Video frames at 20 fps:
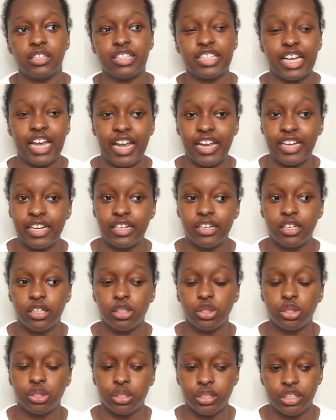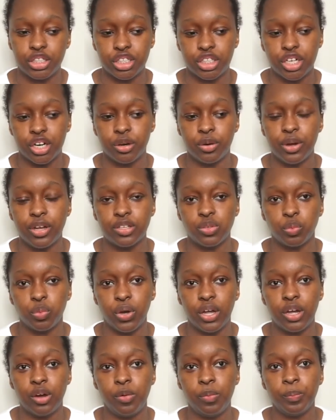tan trench coat as
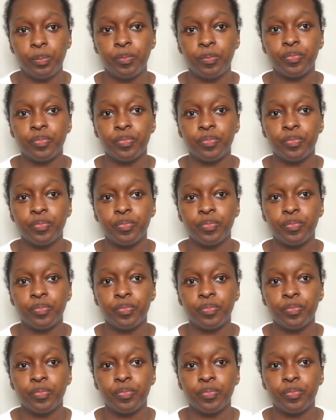well.